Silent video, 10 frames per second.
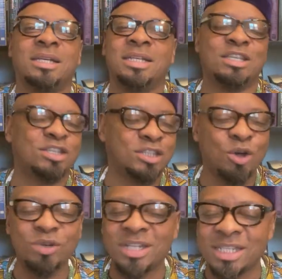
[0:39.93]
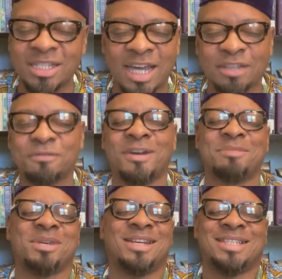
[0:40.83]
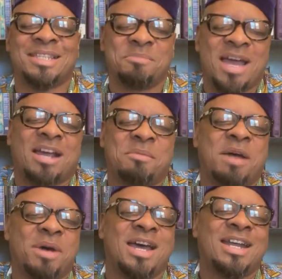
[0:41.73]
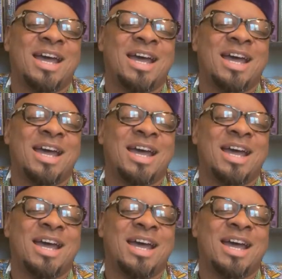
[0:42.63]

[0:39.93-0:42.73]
it's so dissatisfying because in the back of my mind,